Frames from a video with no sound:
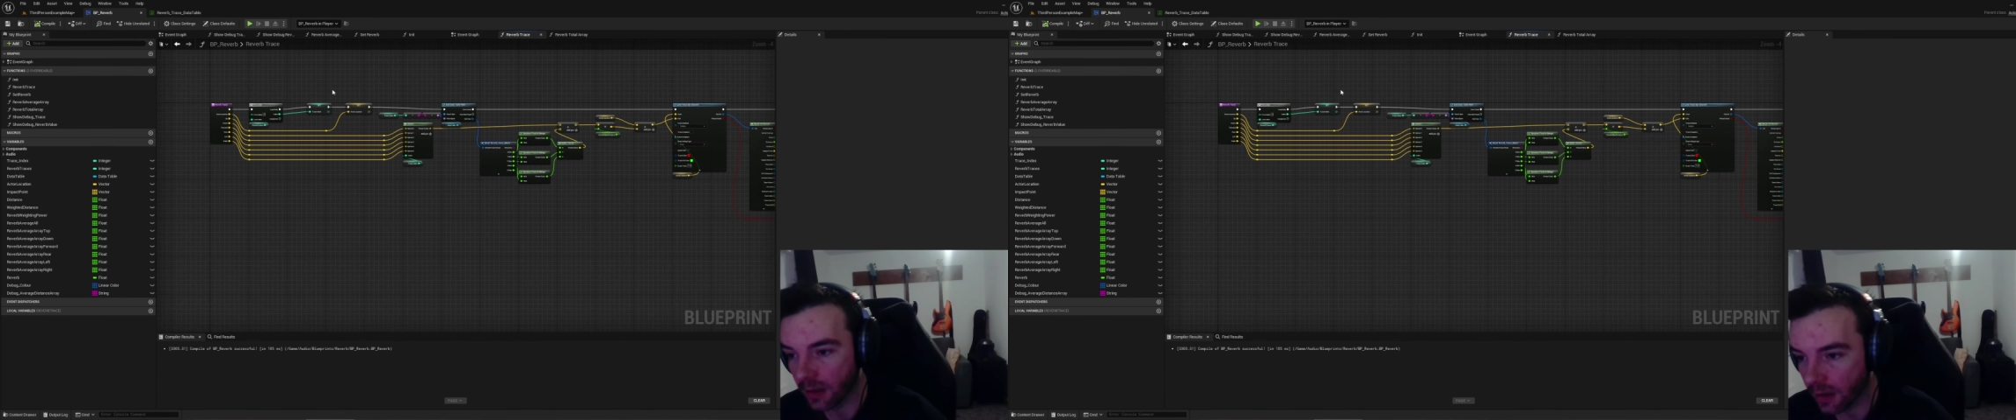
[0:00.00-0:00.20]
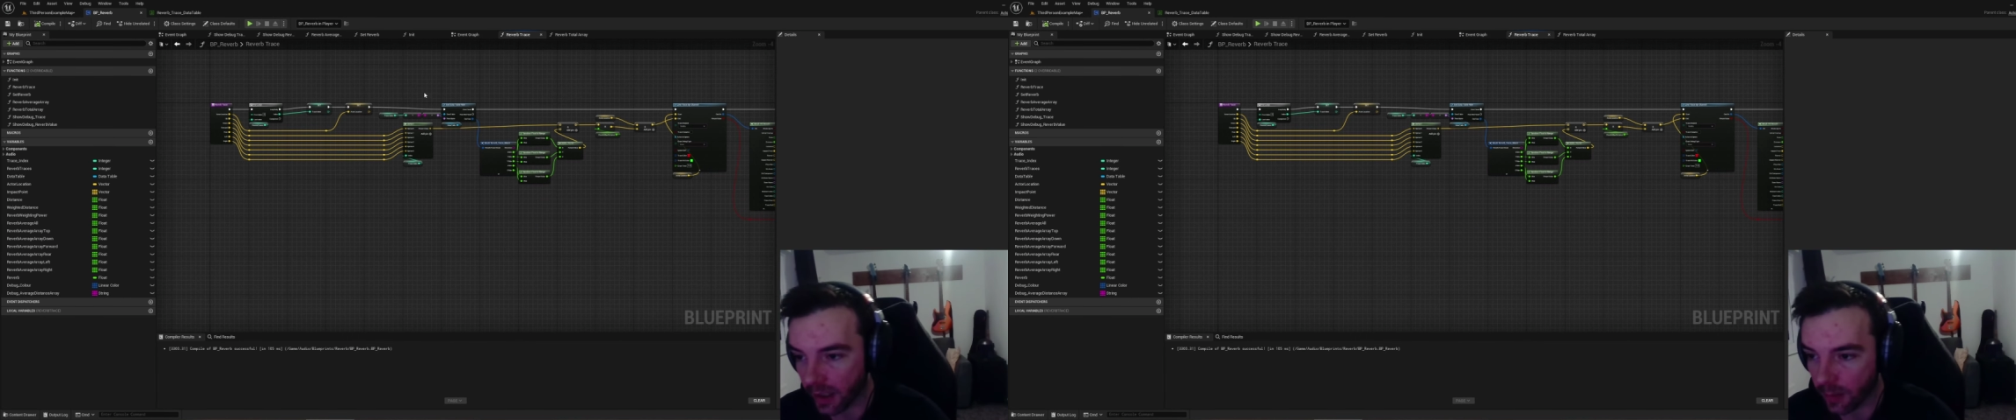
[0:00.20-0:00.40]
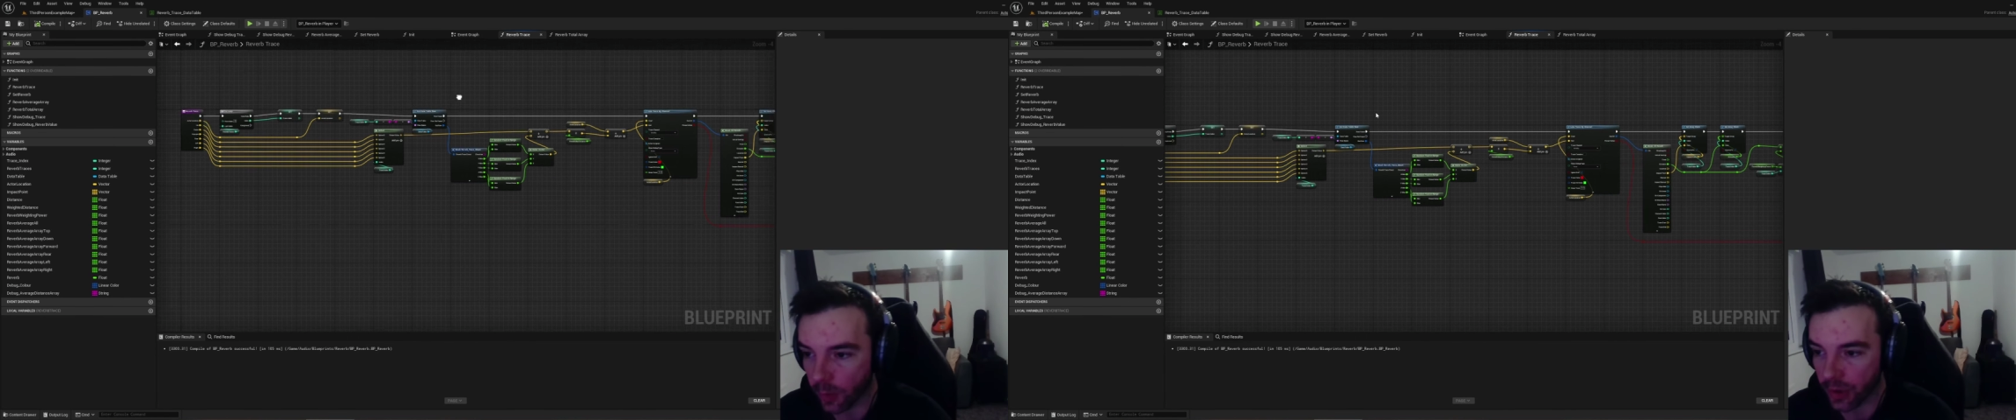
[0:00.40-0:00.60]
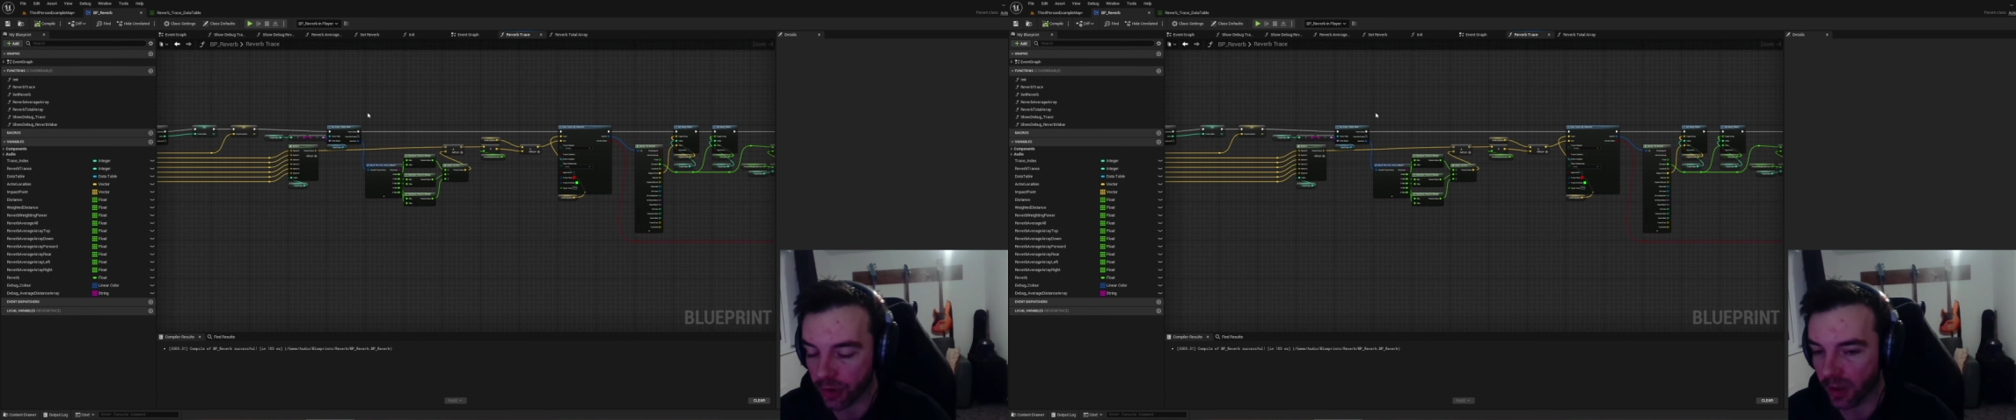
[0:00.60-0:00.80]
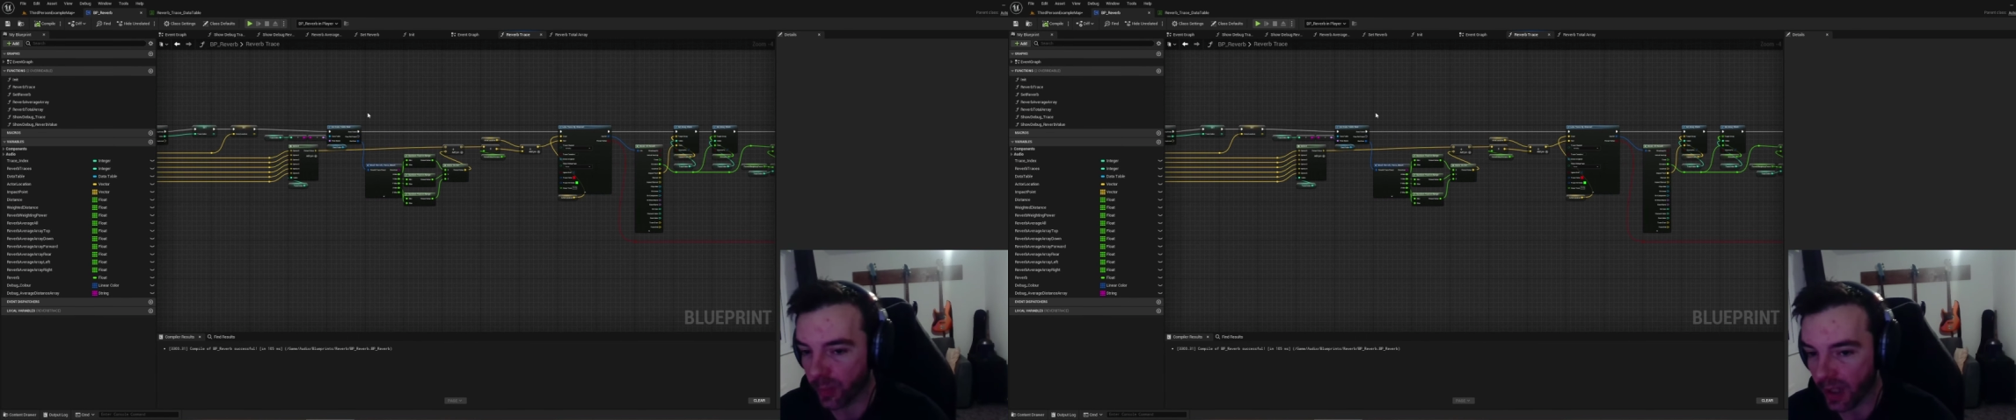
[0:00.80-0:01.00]
Like I'm always
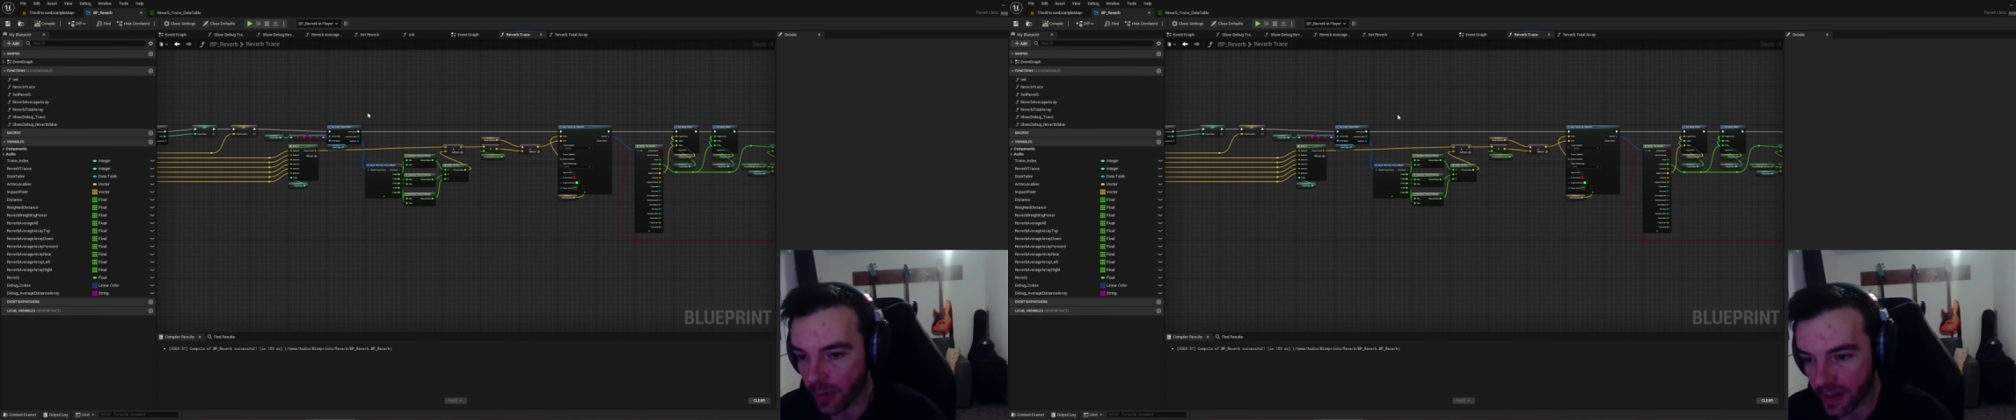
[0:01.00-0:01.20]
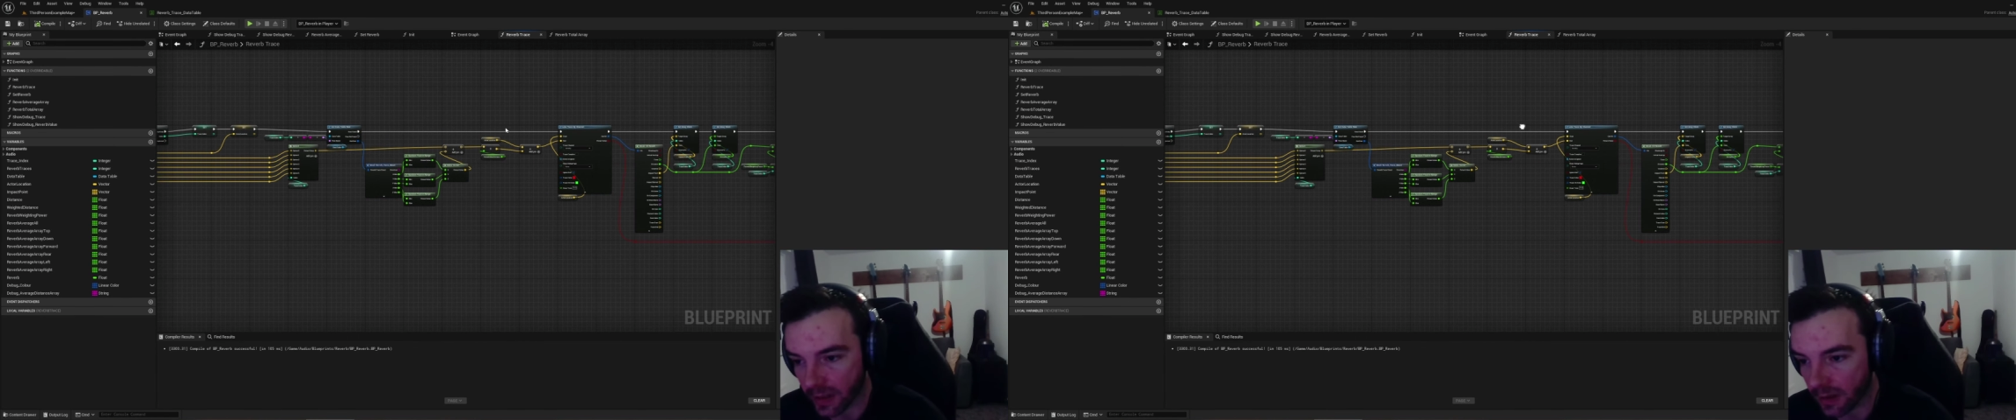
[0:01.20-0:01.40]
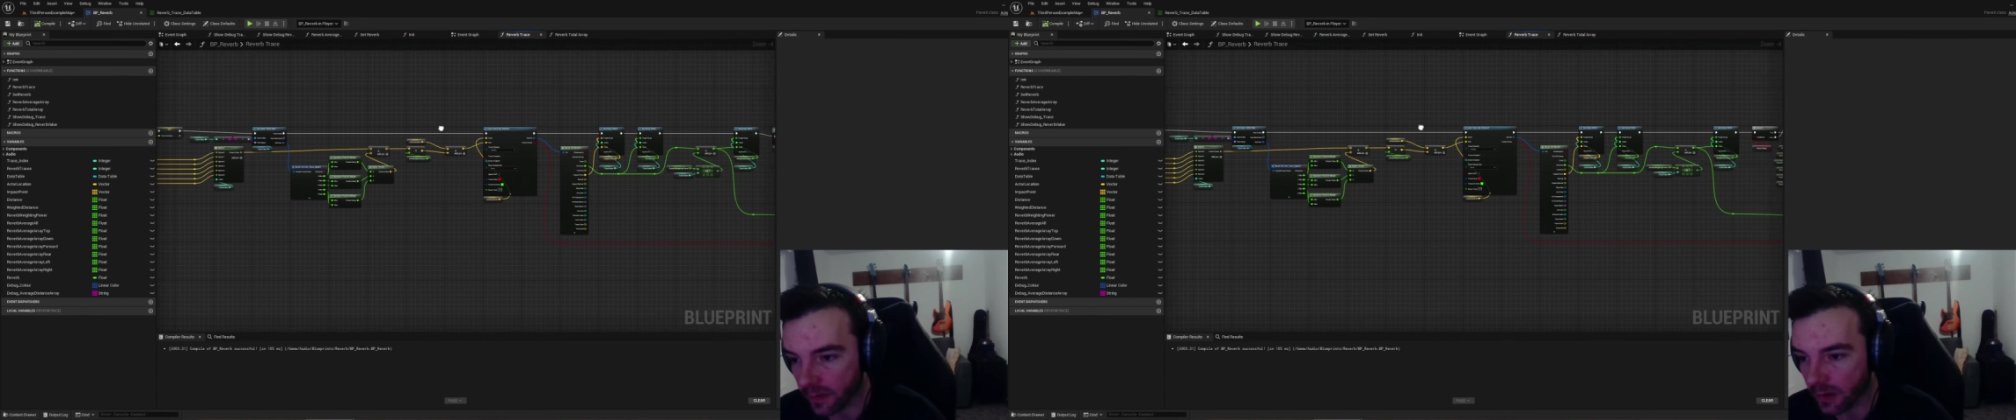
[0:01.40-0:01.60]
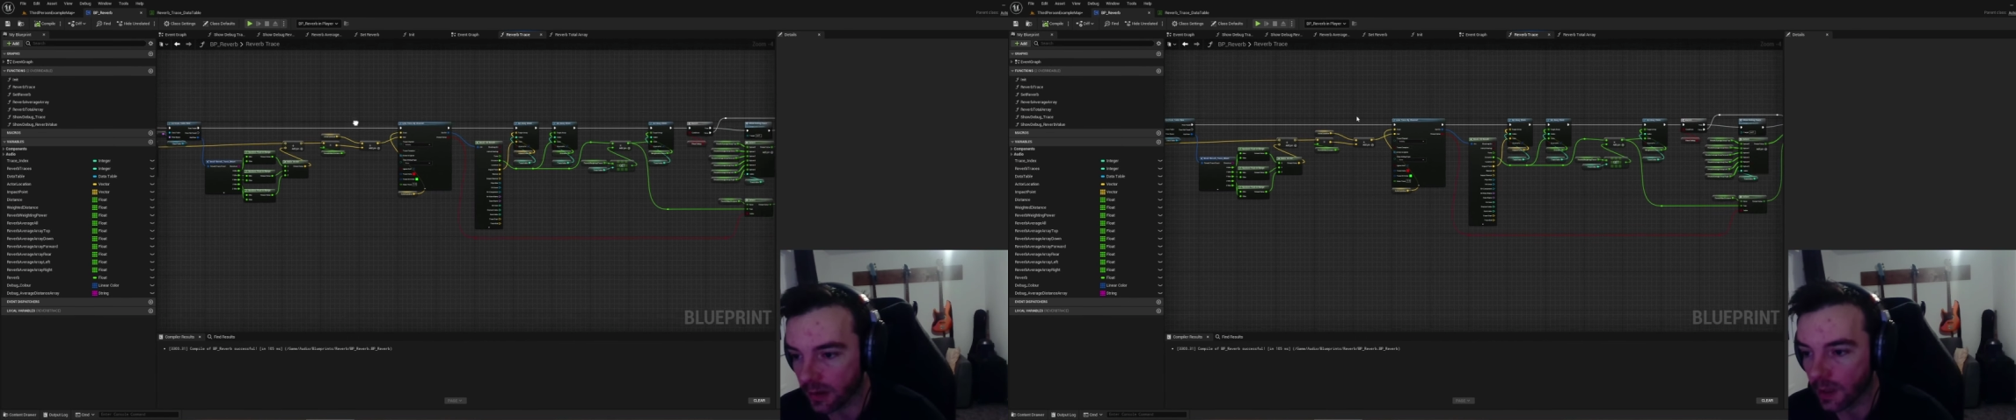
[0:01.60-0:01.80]
trying to better myself, and